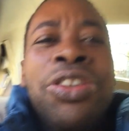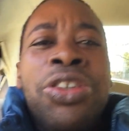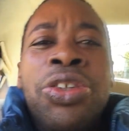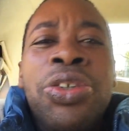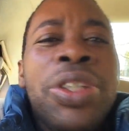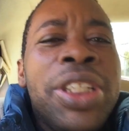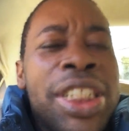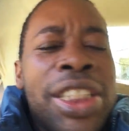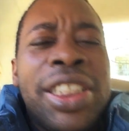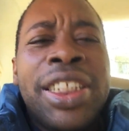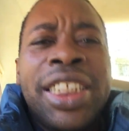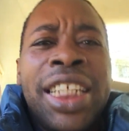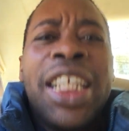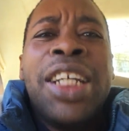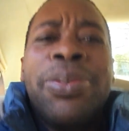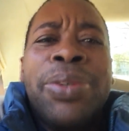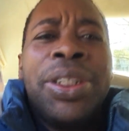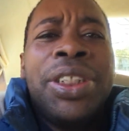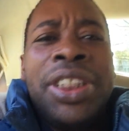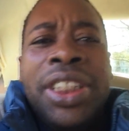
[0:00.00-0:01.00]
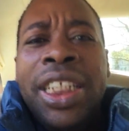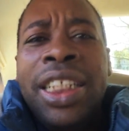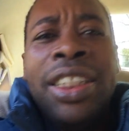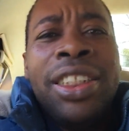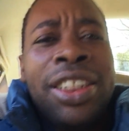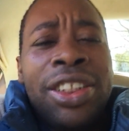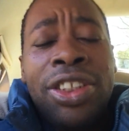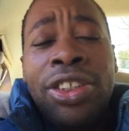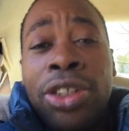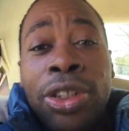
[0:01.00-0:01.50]
do you distinguish
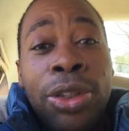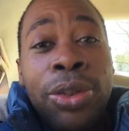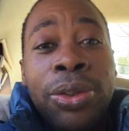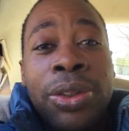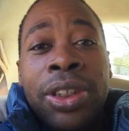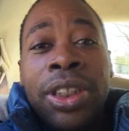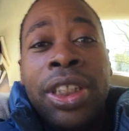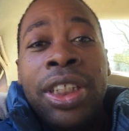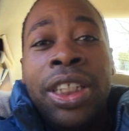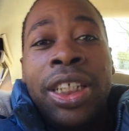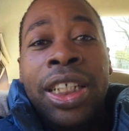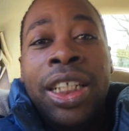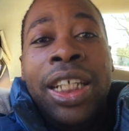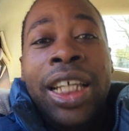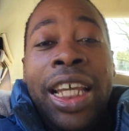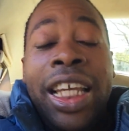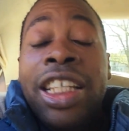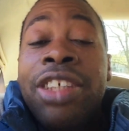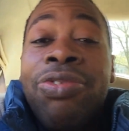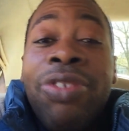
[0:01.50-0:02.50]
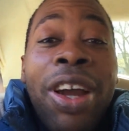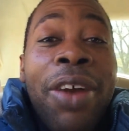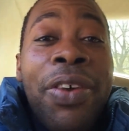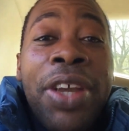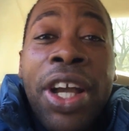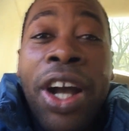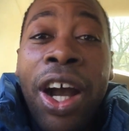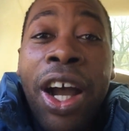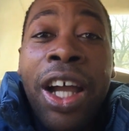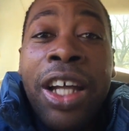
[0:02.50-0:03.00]
the two? It's
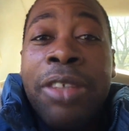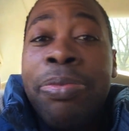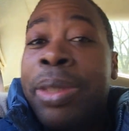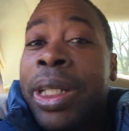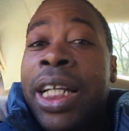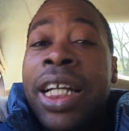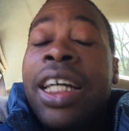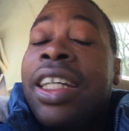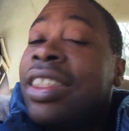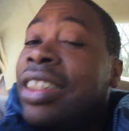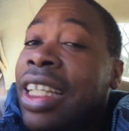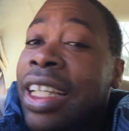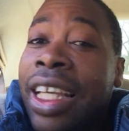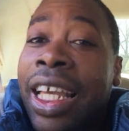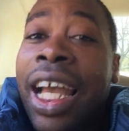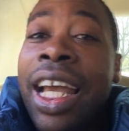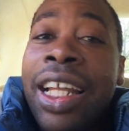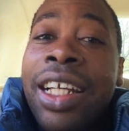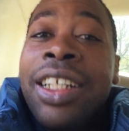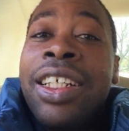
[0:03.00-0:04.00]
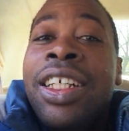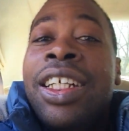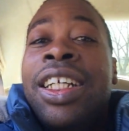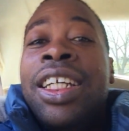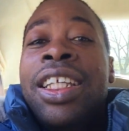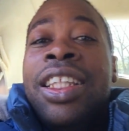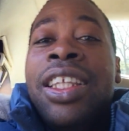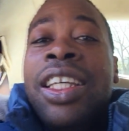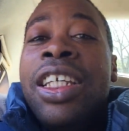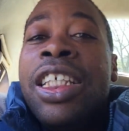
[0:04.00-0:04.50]
very hard, because again,
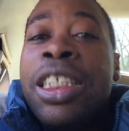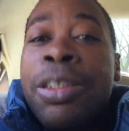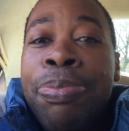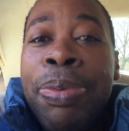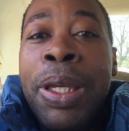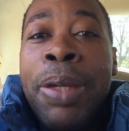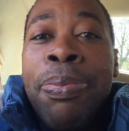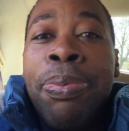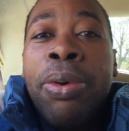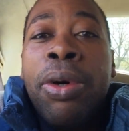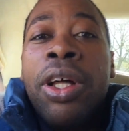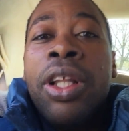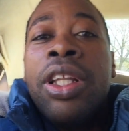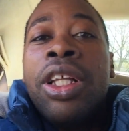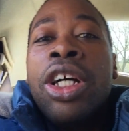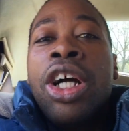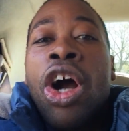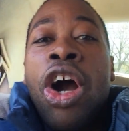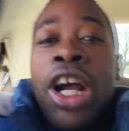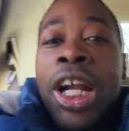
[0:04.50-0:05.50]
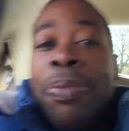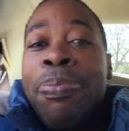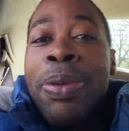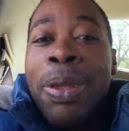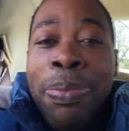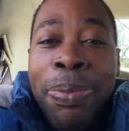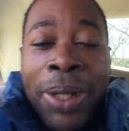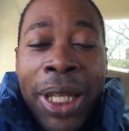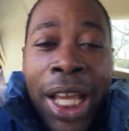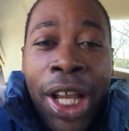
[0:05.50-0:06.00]
these people are the
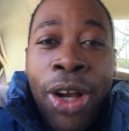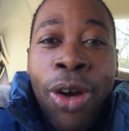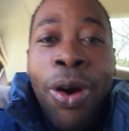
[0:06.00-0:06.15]
people that